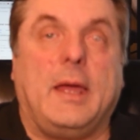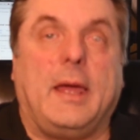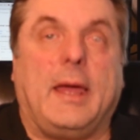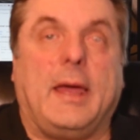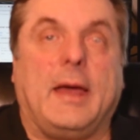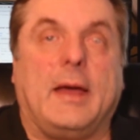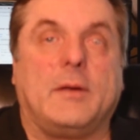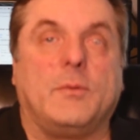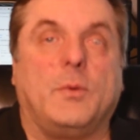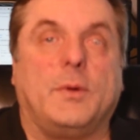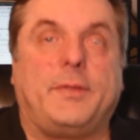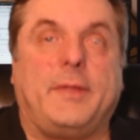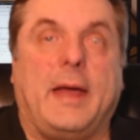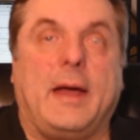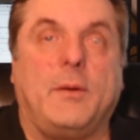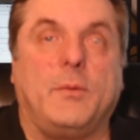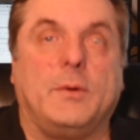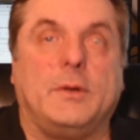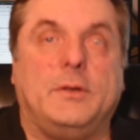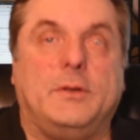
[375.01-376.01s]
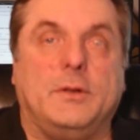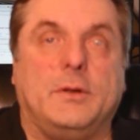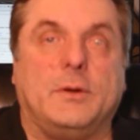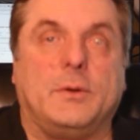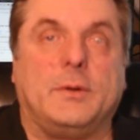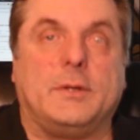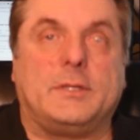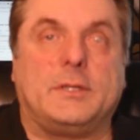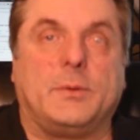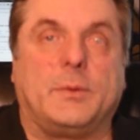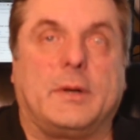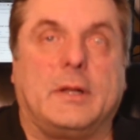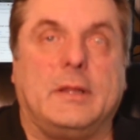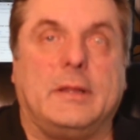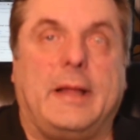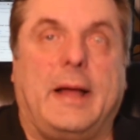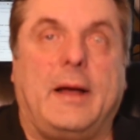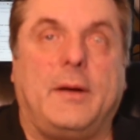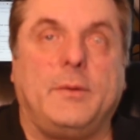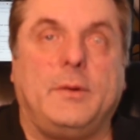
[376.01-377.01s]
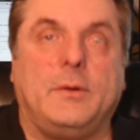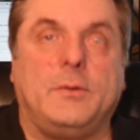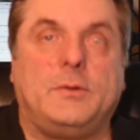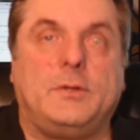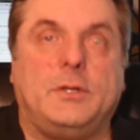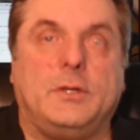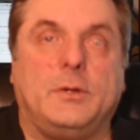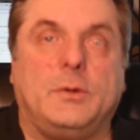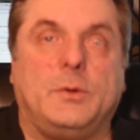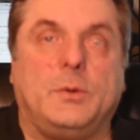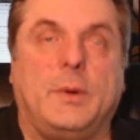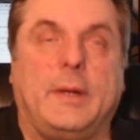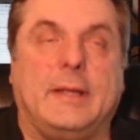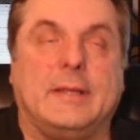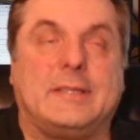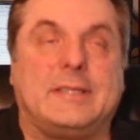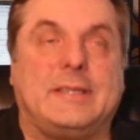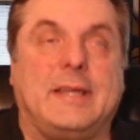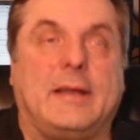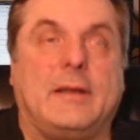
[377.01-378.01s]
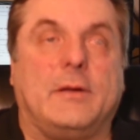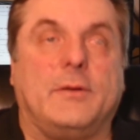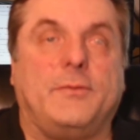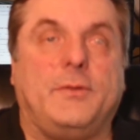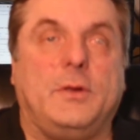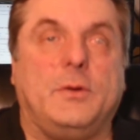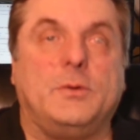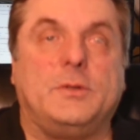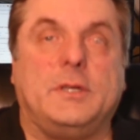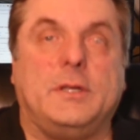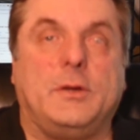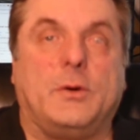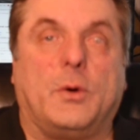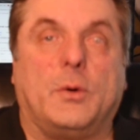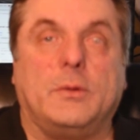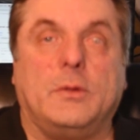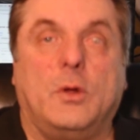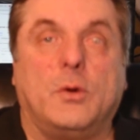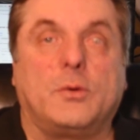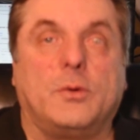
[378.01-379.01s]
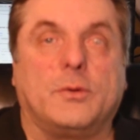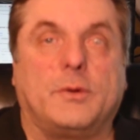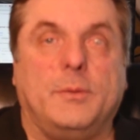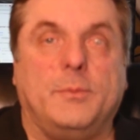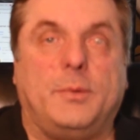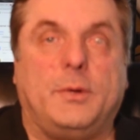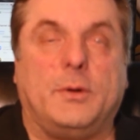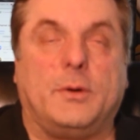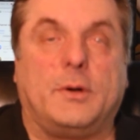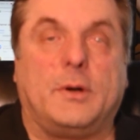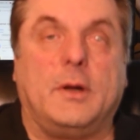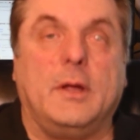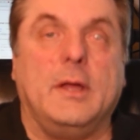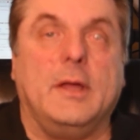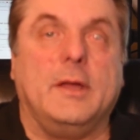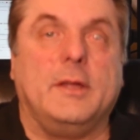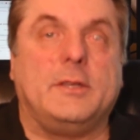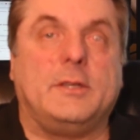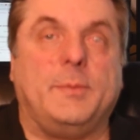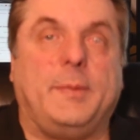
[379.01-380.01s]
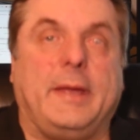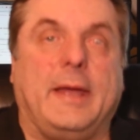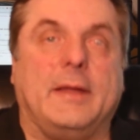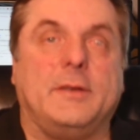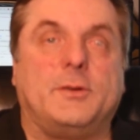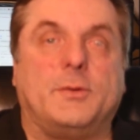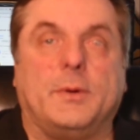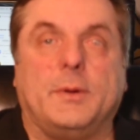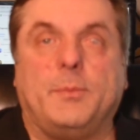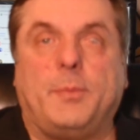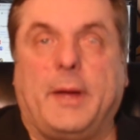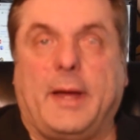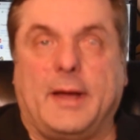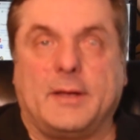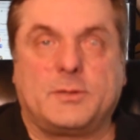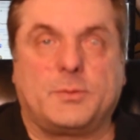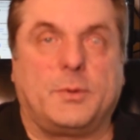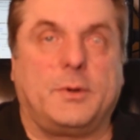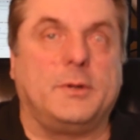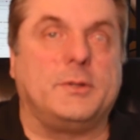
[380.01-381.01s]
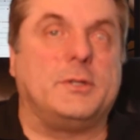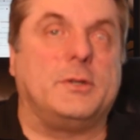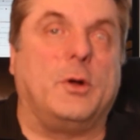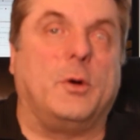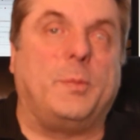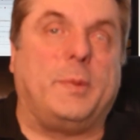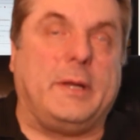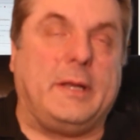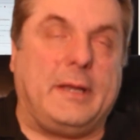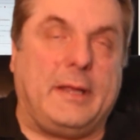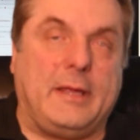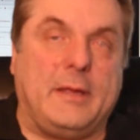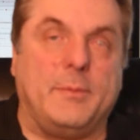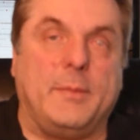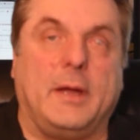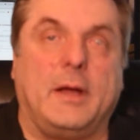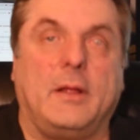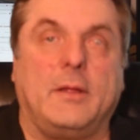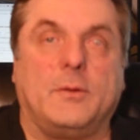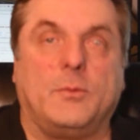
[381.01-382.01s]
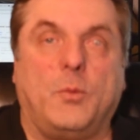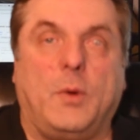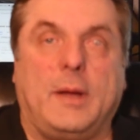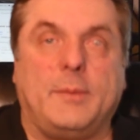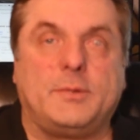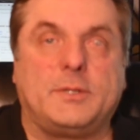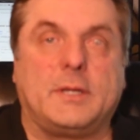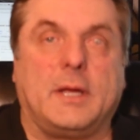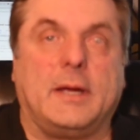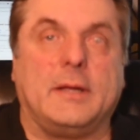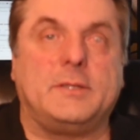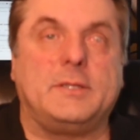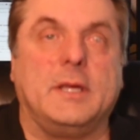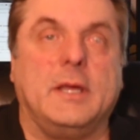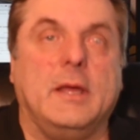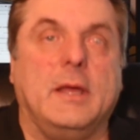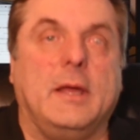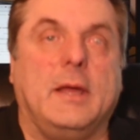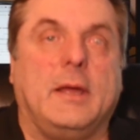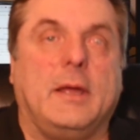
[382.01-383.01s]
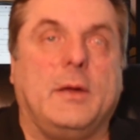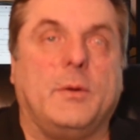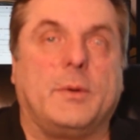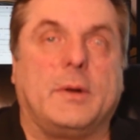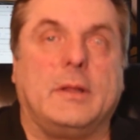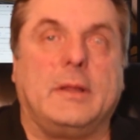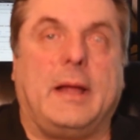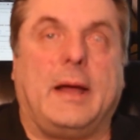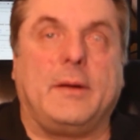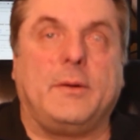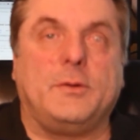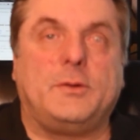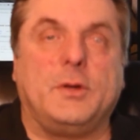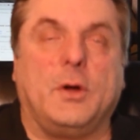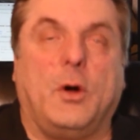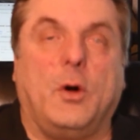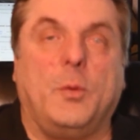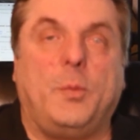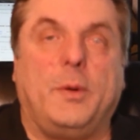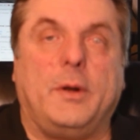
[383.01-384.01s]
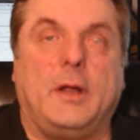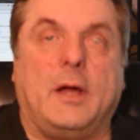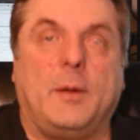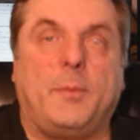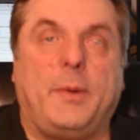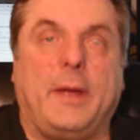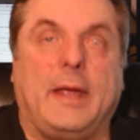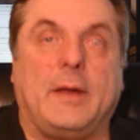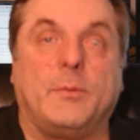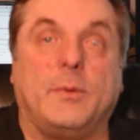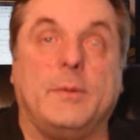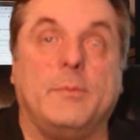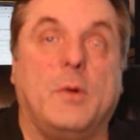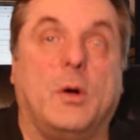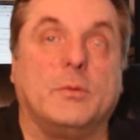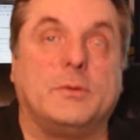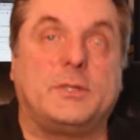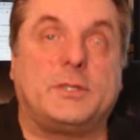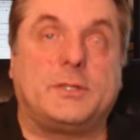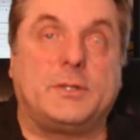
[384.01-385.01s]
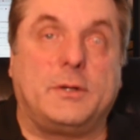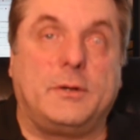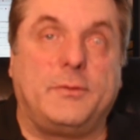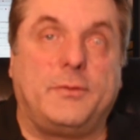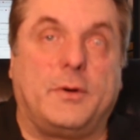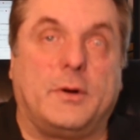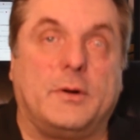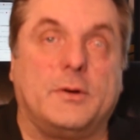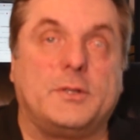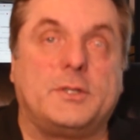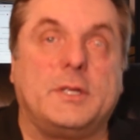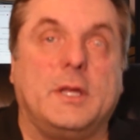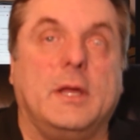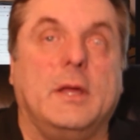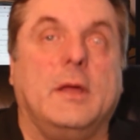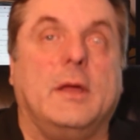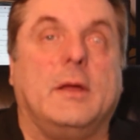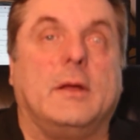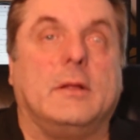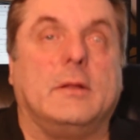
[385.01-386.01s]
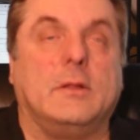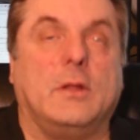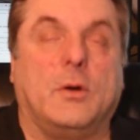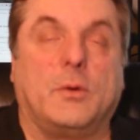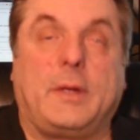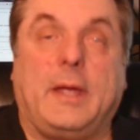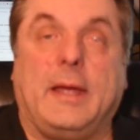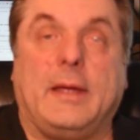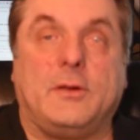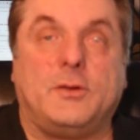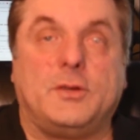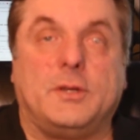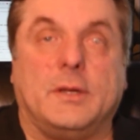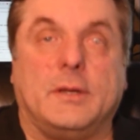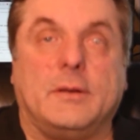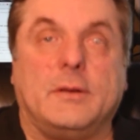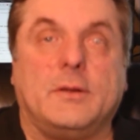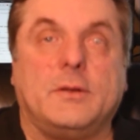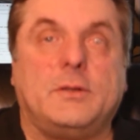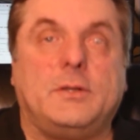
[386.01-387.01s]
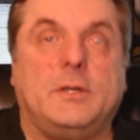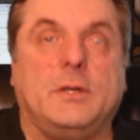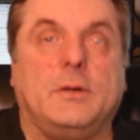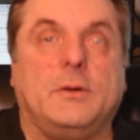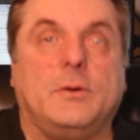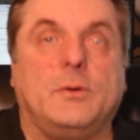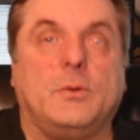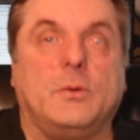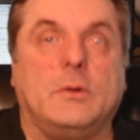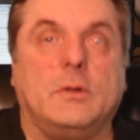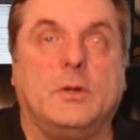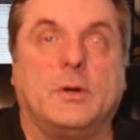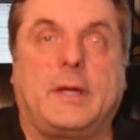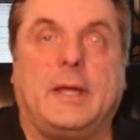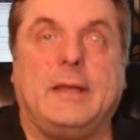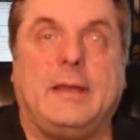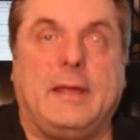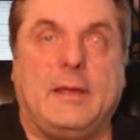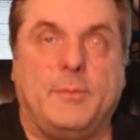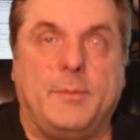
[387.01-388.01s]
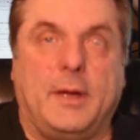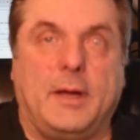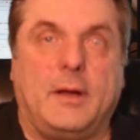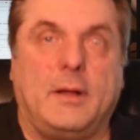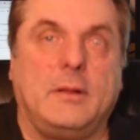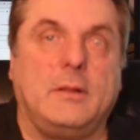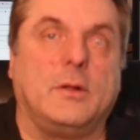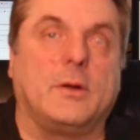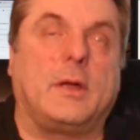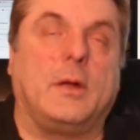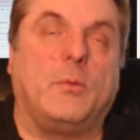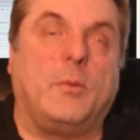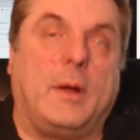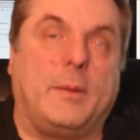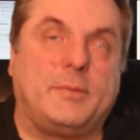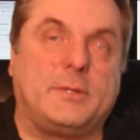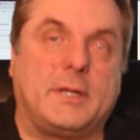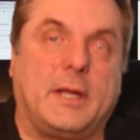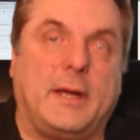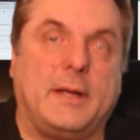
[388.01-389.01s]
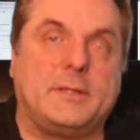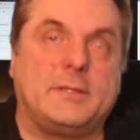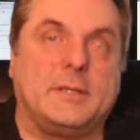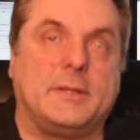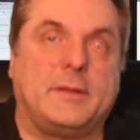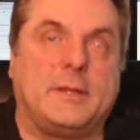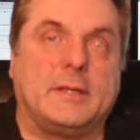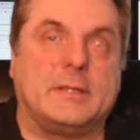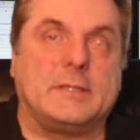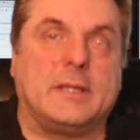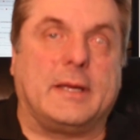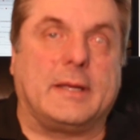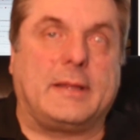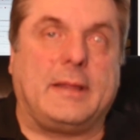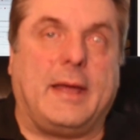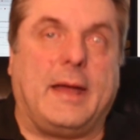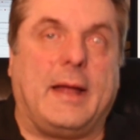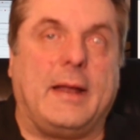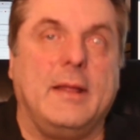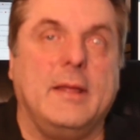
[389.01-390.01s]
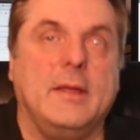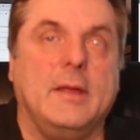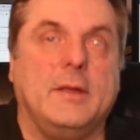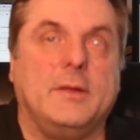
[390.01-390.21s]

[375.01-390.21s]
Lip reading: And what that would do is it would allow you to, instead of using your own local computer to be entering passwords and opening email and websites, it would allow you to open up a remote server's location to look at email, look at websites, and things like that.